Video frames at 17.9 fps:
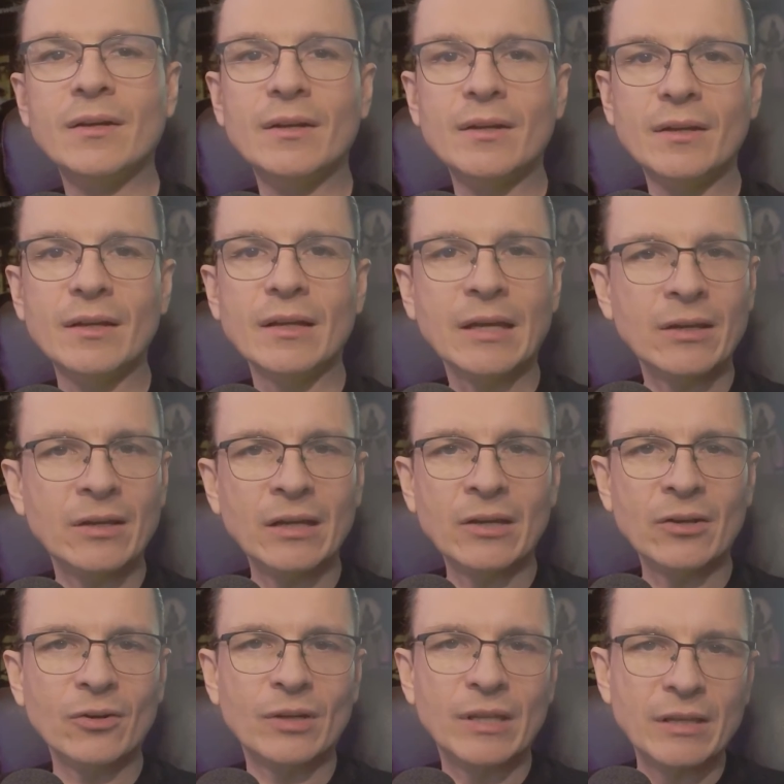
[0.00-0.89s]

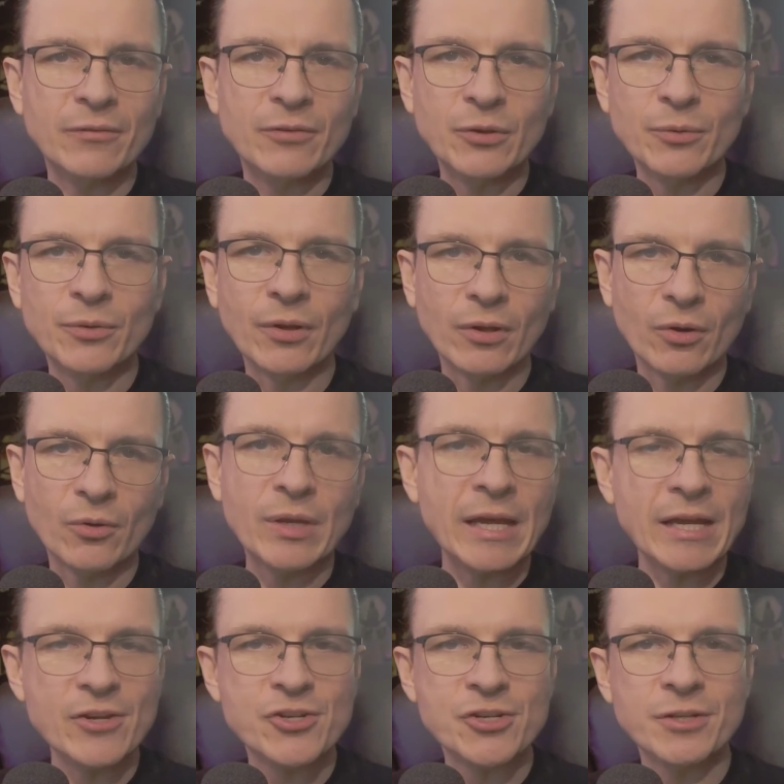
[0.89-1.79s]
it'll give you the
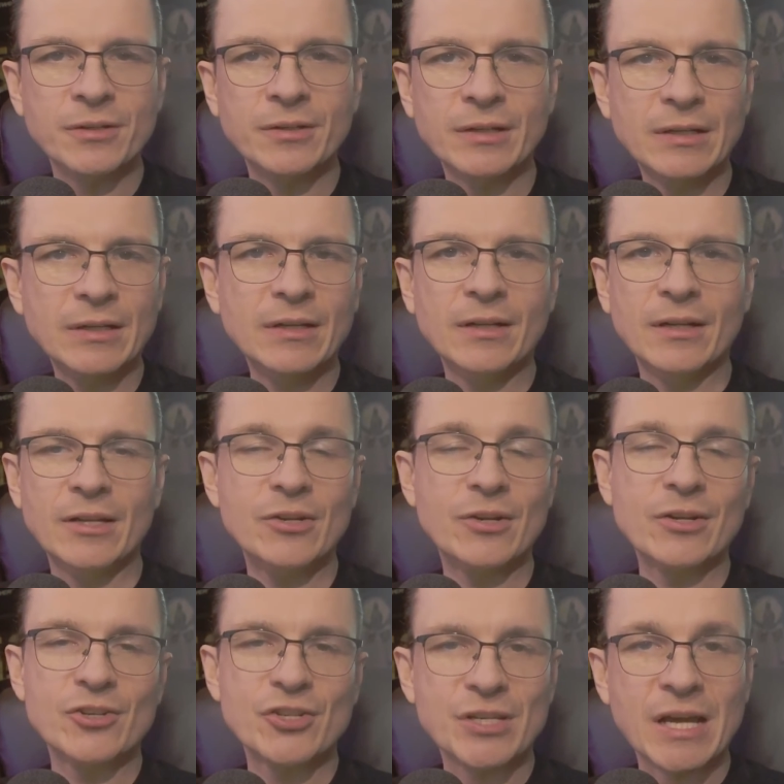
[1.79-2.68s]
location. You
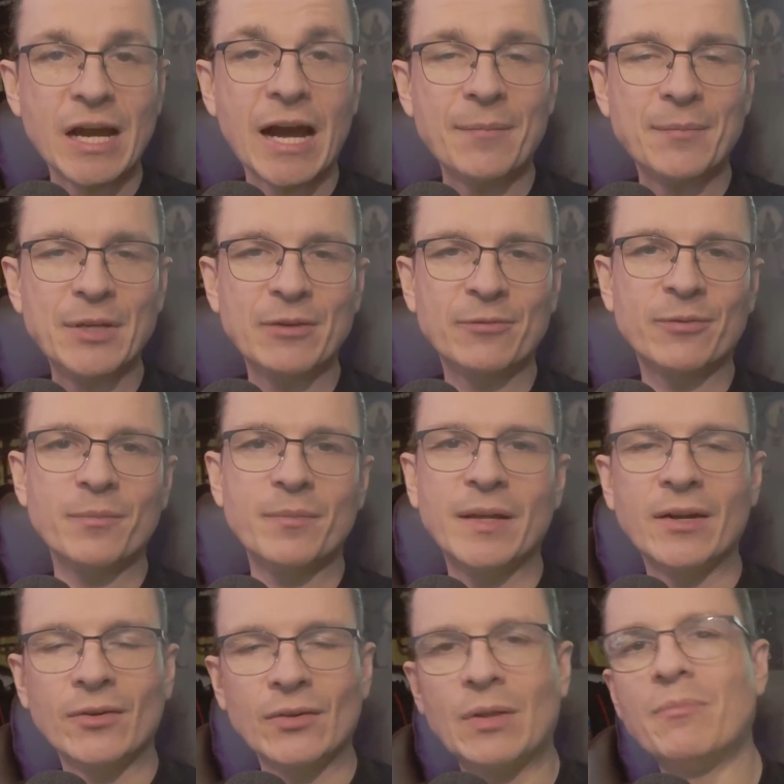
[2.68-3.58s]
can just copy it from
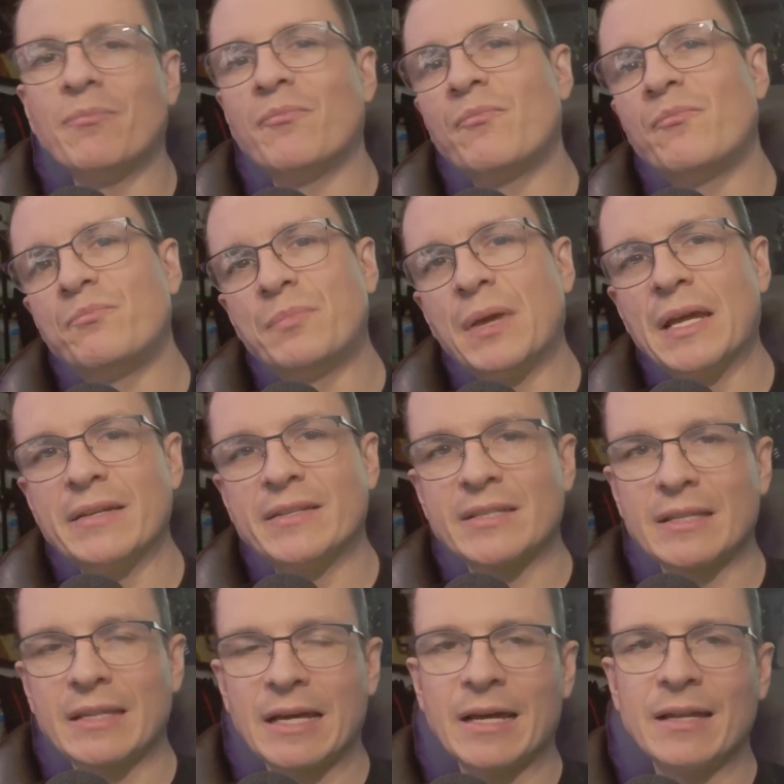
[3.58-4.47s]
there and then
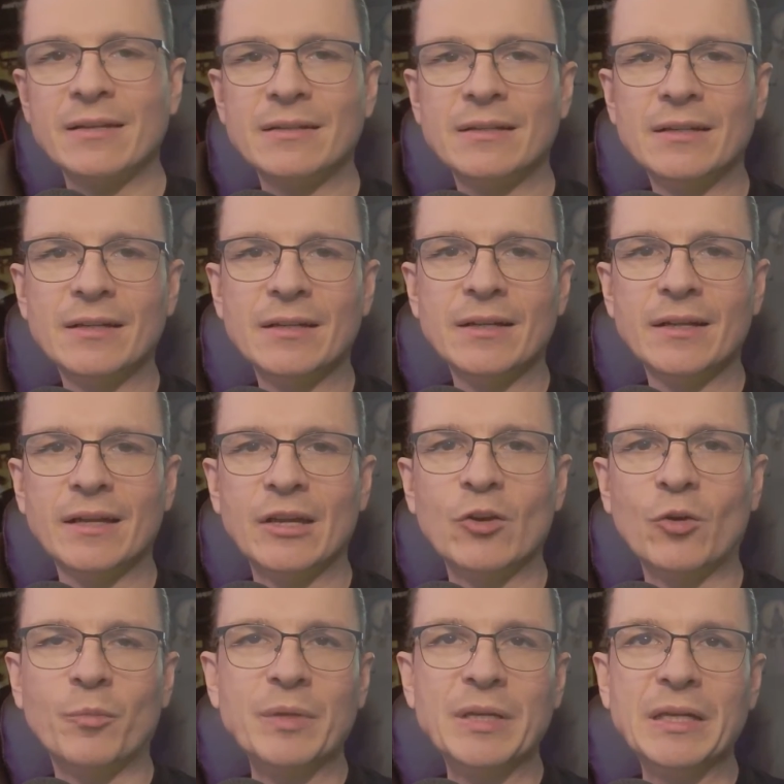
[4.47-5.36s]
paste that.
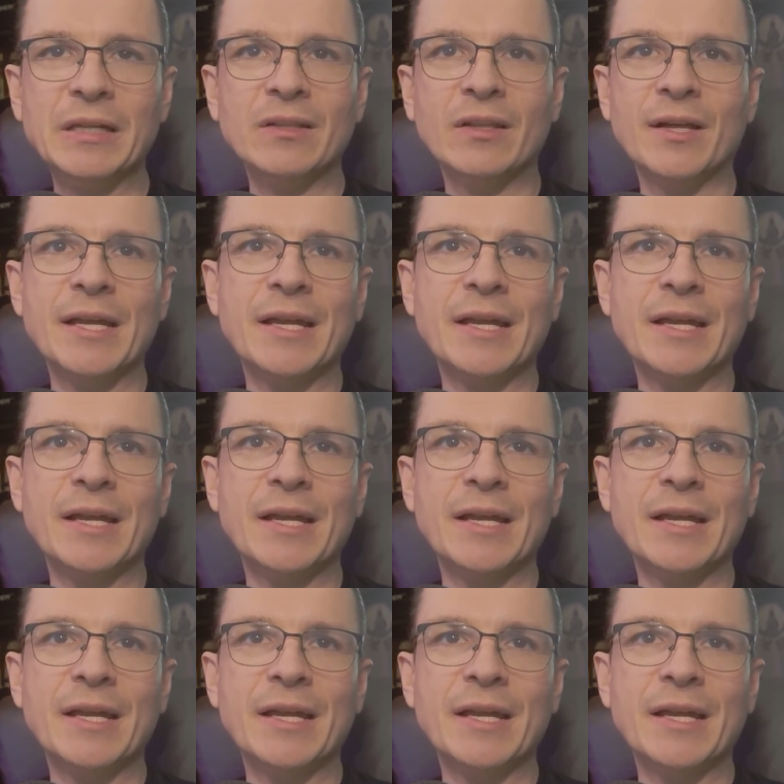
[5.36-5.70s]
It'll be like